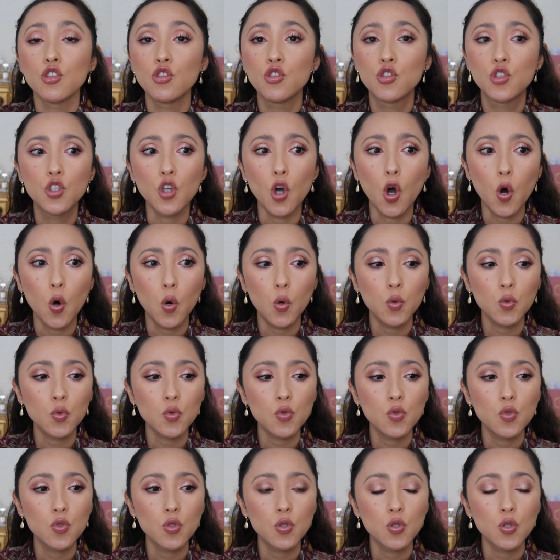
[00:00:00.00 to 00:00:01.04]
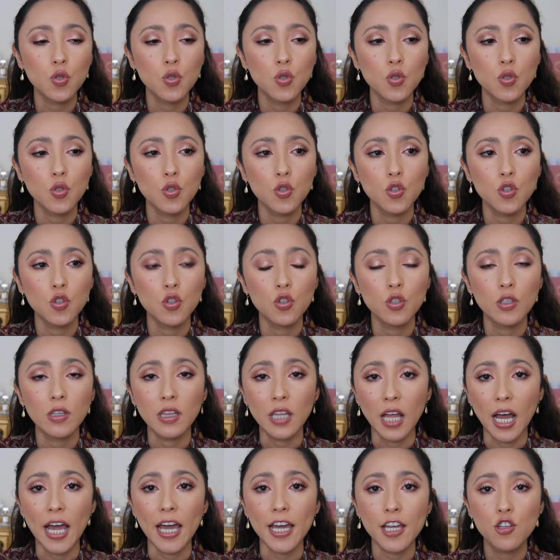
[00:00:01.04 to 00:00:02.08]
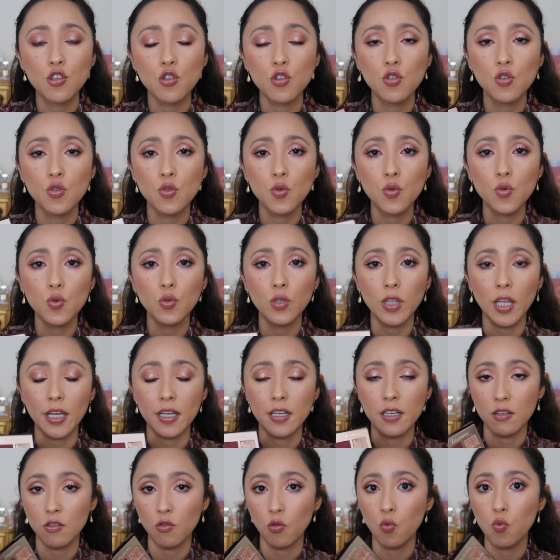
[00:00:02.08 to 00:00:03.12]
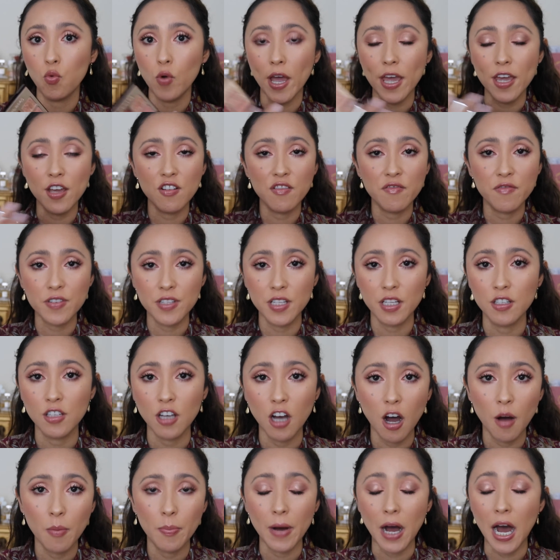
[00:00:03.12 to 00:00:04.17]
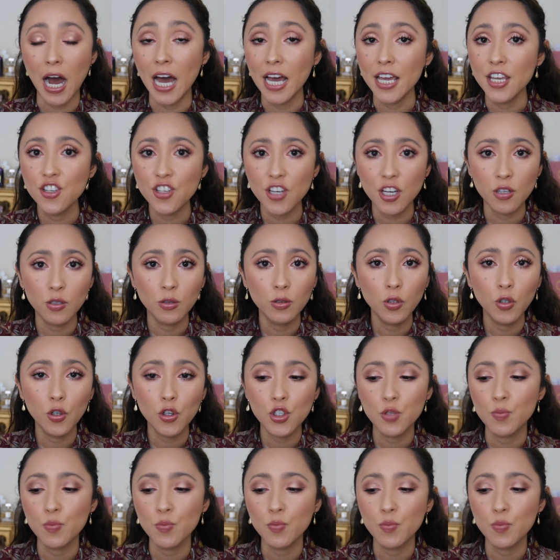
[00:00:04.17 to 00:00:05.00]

don't like to do like way over the top eyeshadow looks,